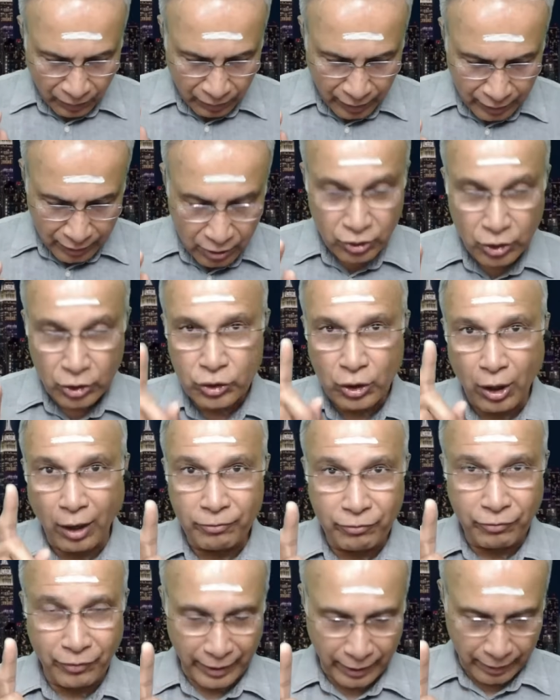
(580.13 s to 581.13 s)
this is the
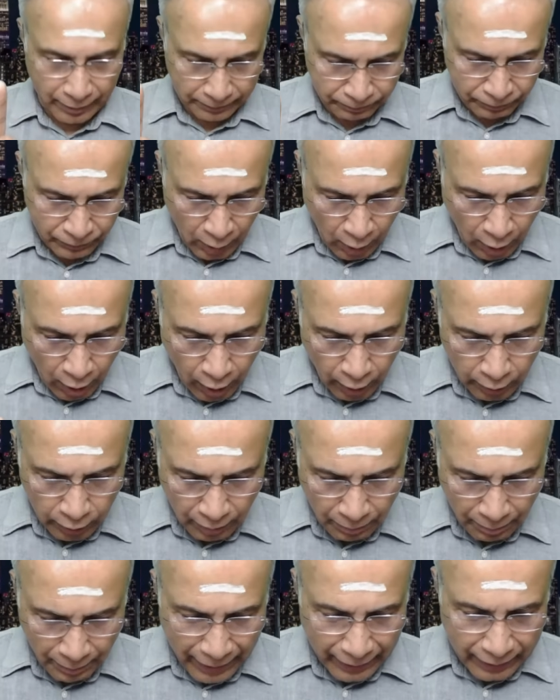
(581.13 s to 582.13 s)
software,
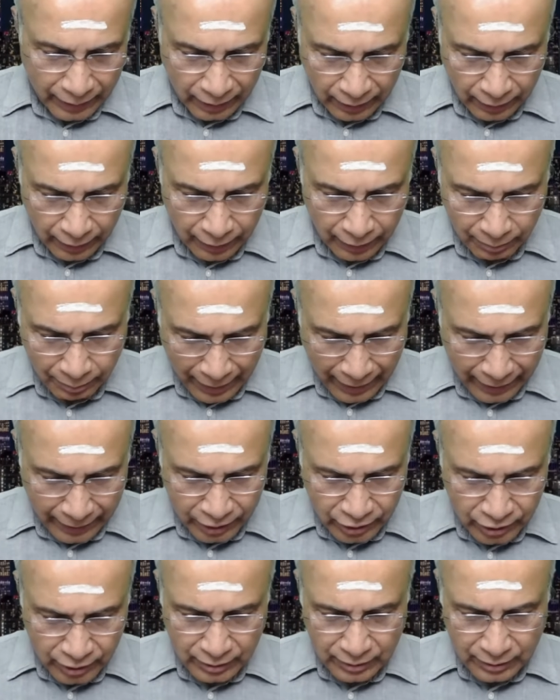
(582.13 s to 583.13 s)
automatically
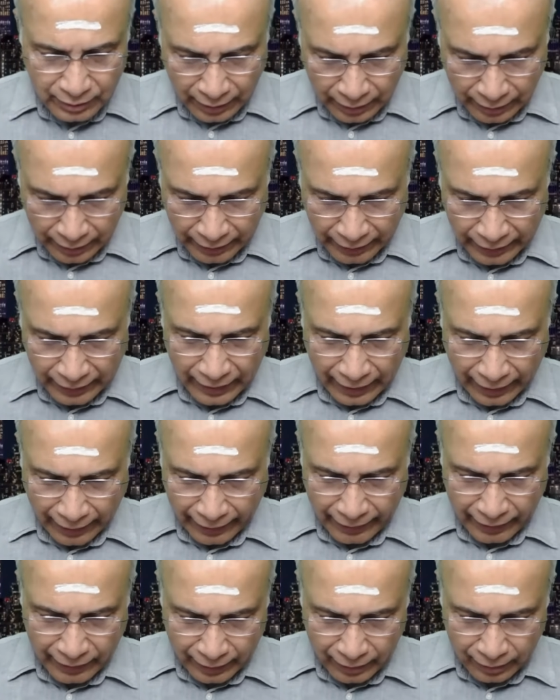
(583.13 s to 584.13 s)
manages a
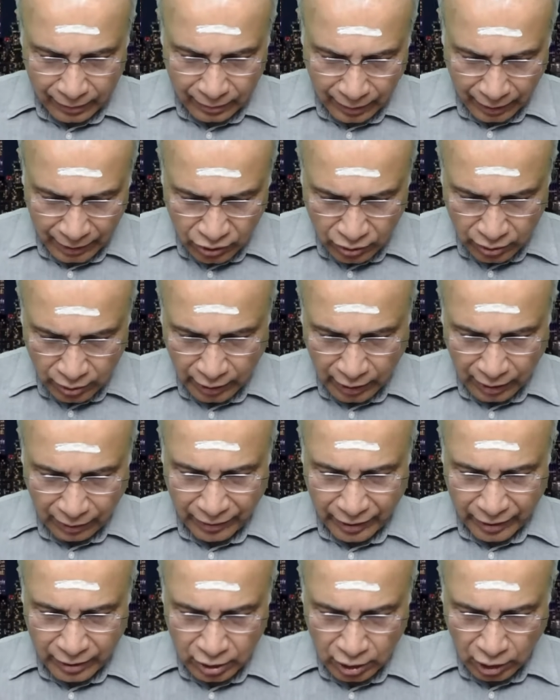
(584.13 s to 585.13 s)
relight and thrust
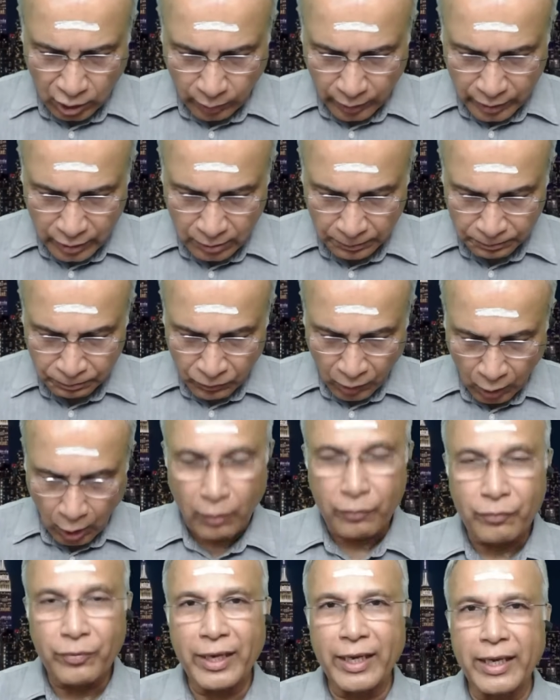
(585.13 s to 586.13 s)
recovery sequence
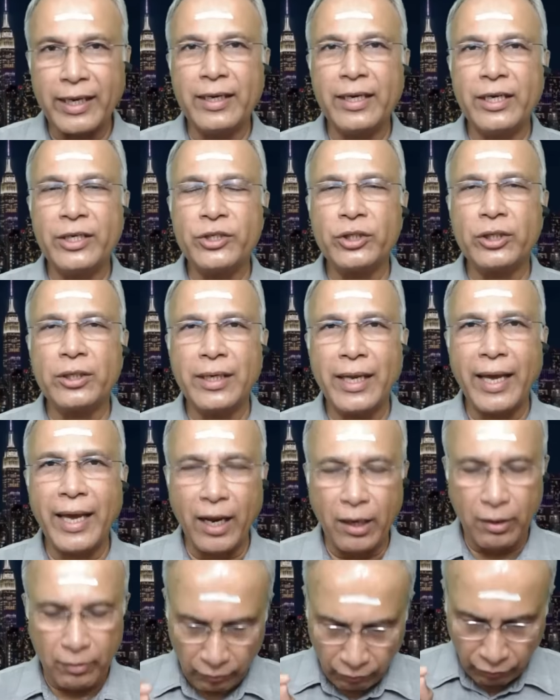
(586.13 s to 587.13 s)
of ignition
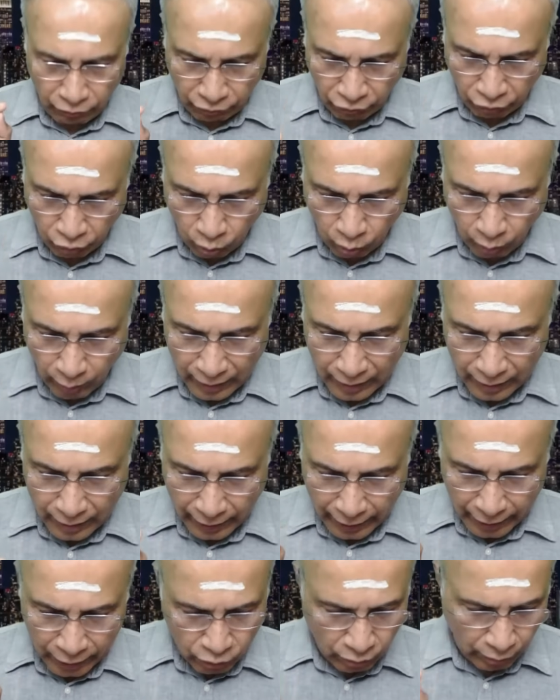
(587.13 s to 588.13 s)
and fuel
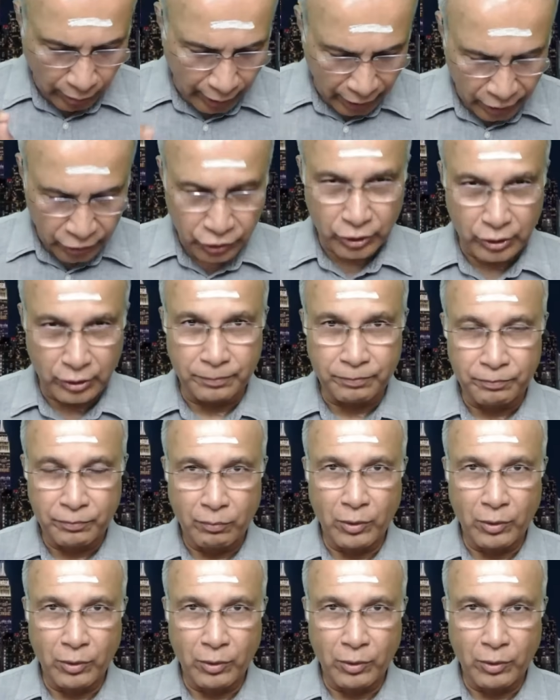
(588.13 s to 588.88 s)
introduction,